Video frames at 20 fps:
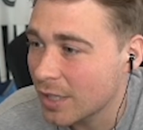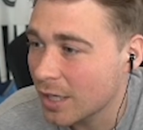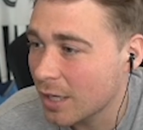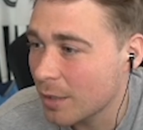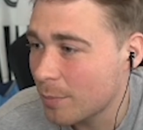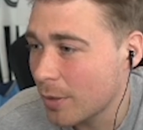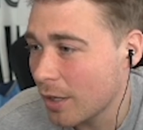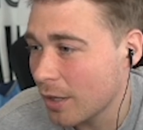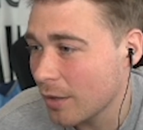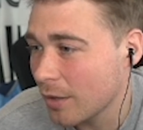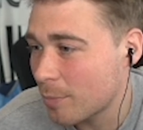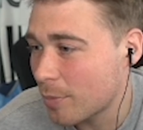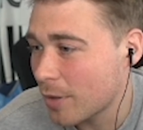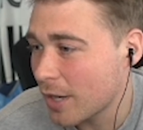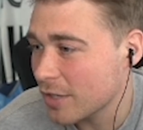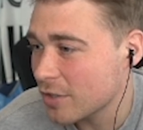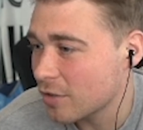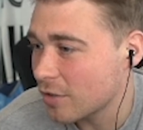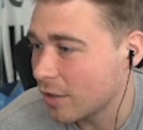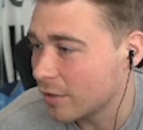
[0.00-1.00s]
I'm going to put all the
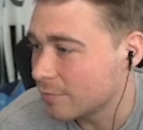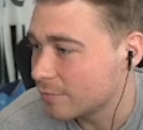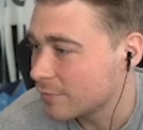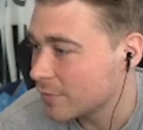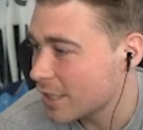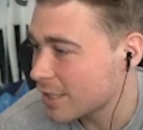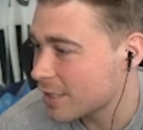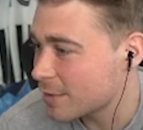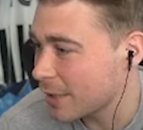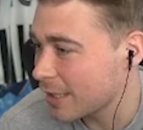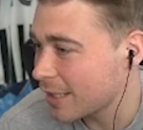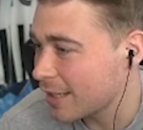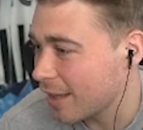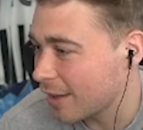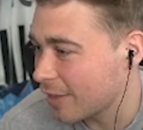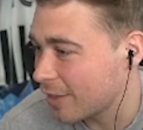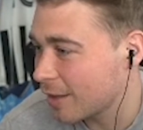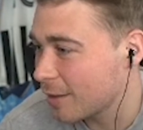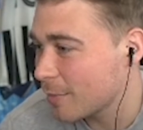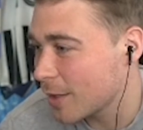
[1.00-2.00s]
pressure on. I expect
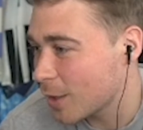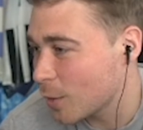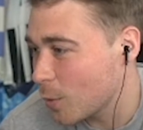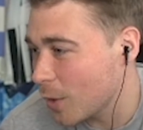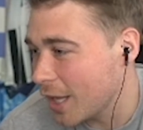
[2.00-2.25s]
nothing but a